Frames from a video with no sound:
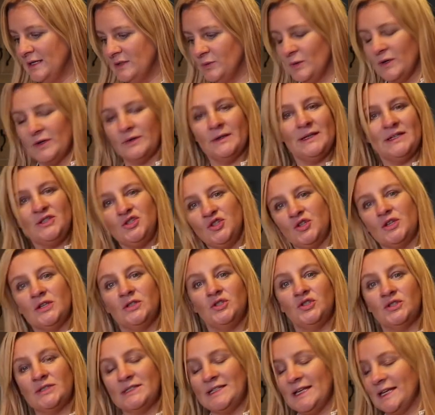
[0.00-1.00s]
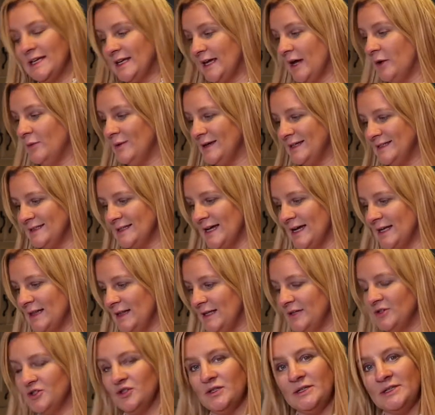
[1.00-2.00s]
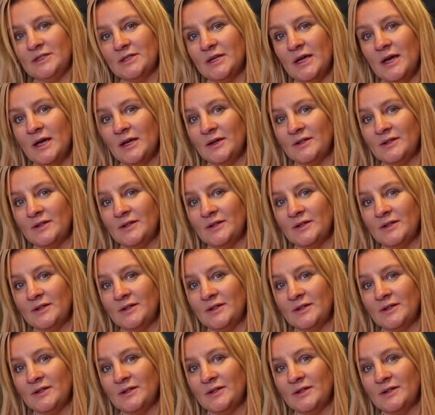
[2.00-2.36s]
where this you can just take out exactly as you need,